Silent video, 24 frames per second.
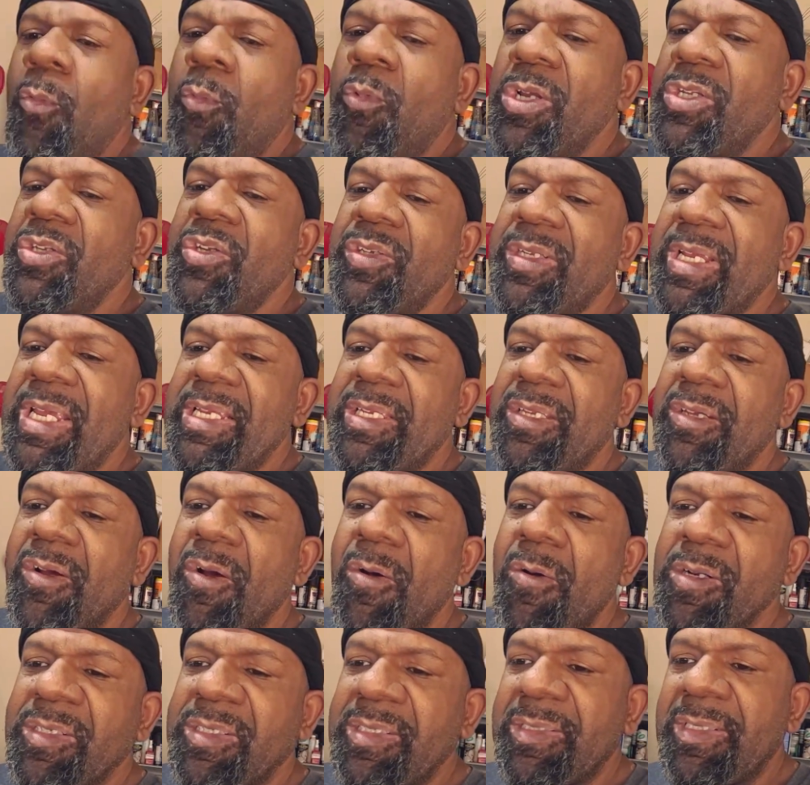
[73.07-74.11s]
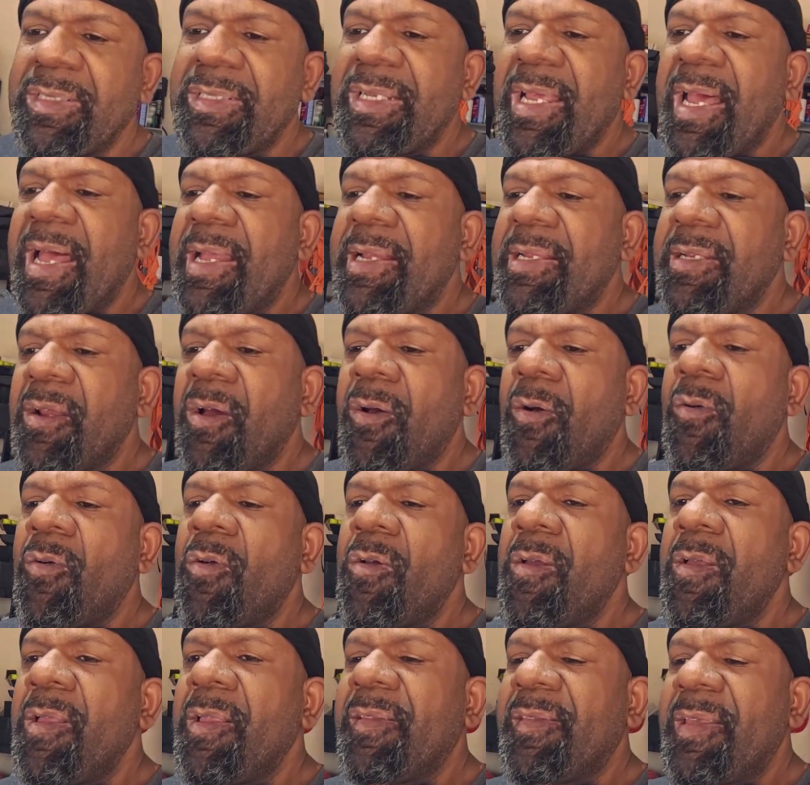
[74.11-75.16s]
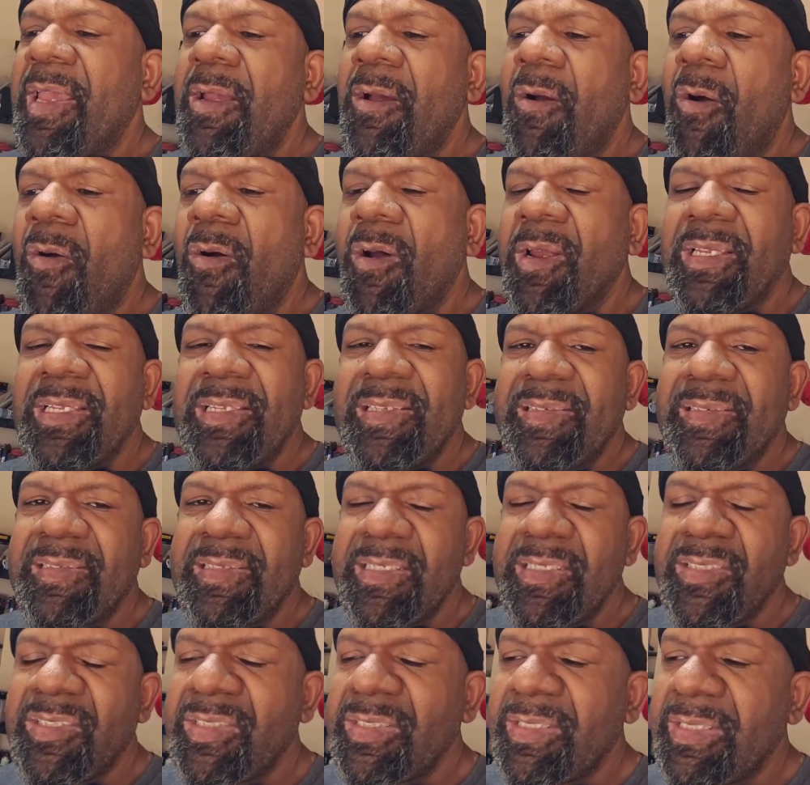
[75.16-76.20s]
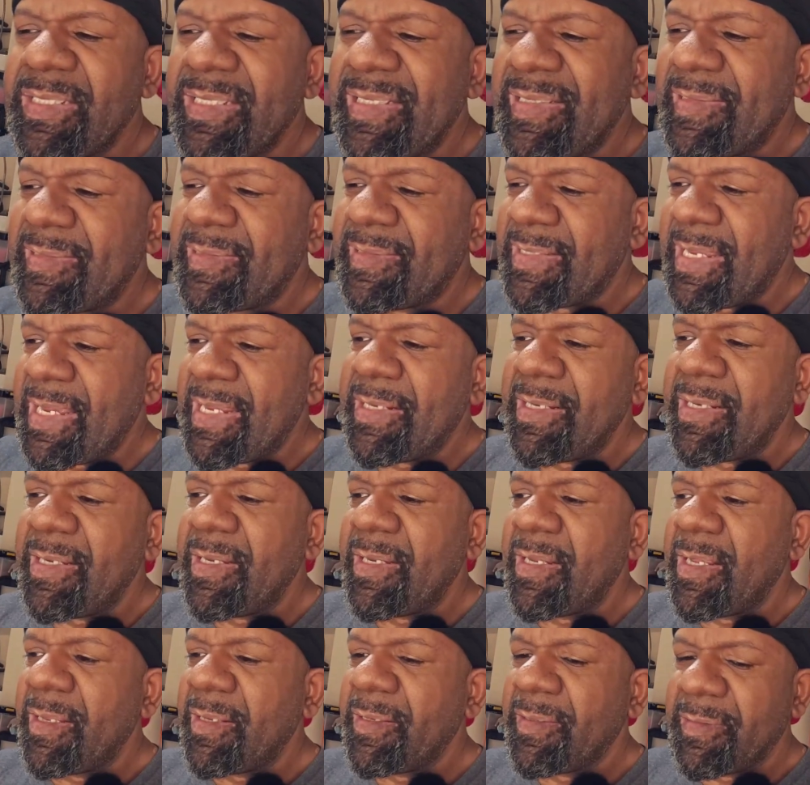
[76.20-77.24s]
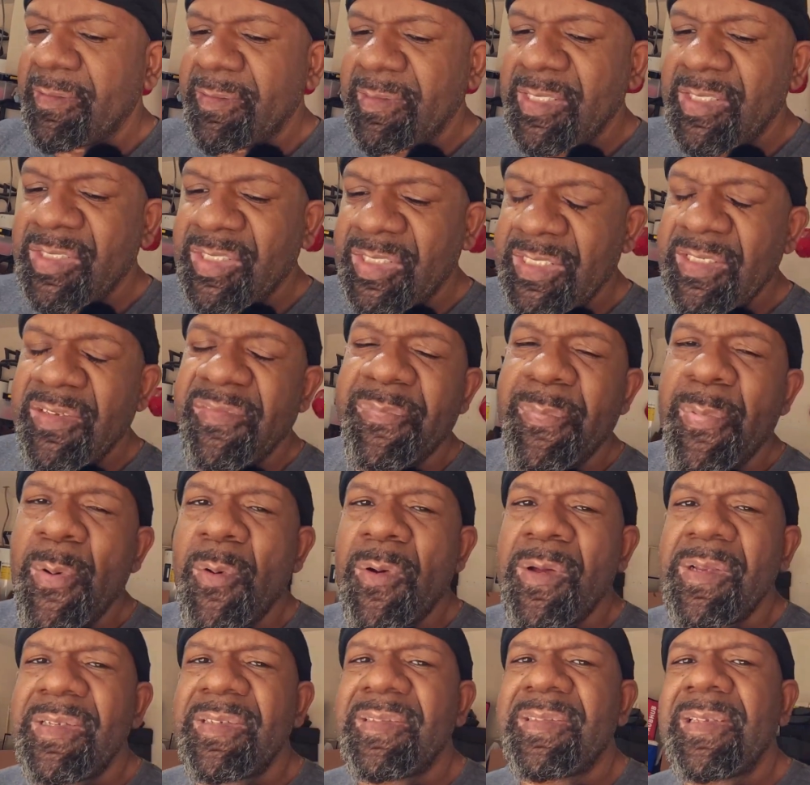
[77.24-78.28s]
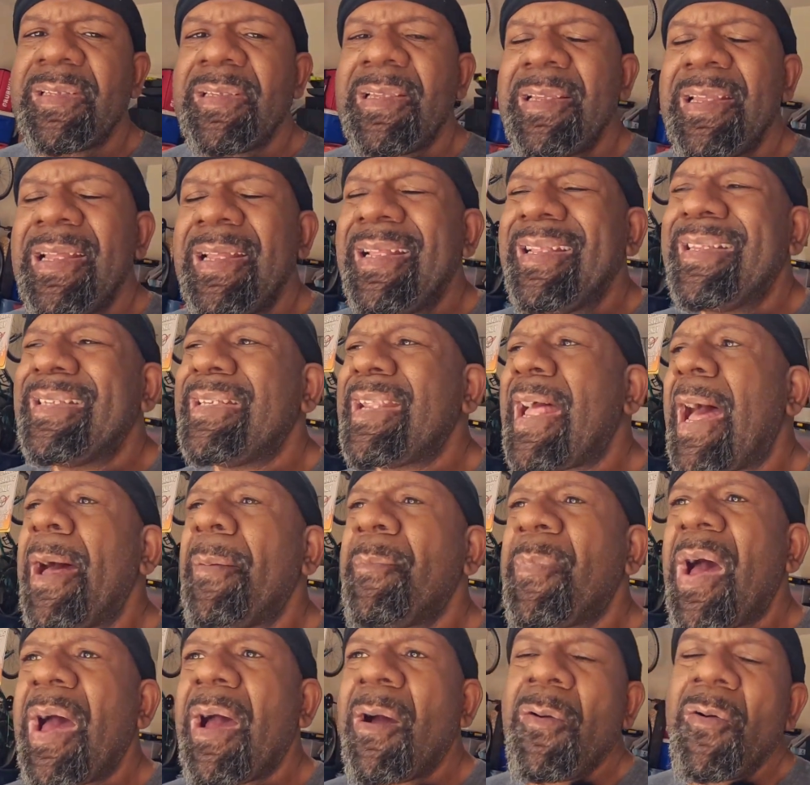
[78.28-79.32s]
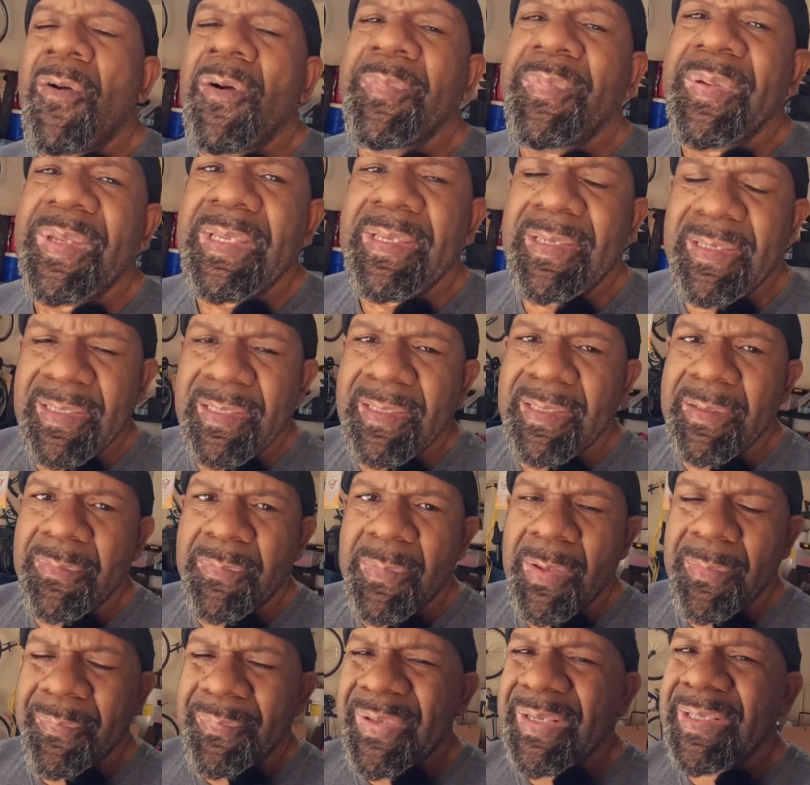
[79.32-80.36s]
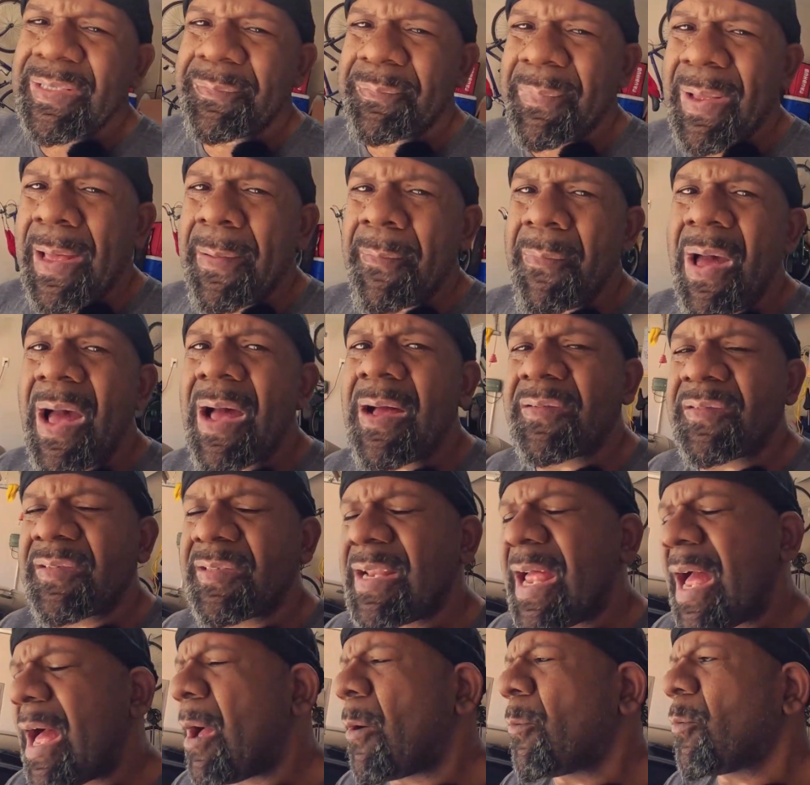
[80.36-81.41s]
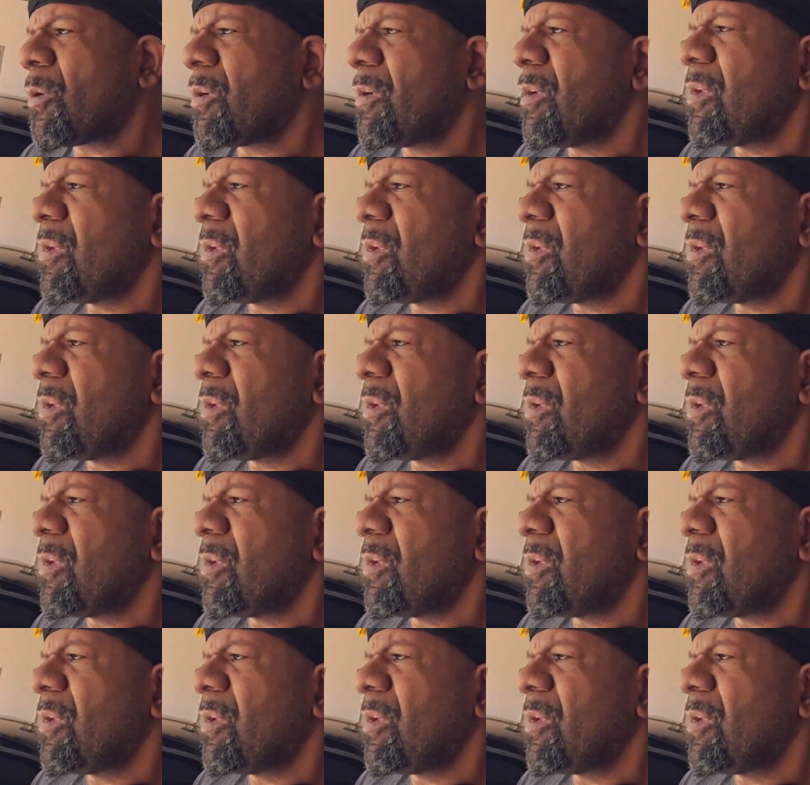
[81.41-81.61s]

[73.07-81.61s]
when you take your car to the dyno, they are essentially setting the shift points not by RPM, but by miles an hour.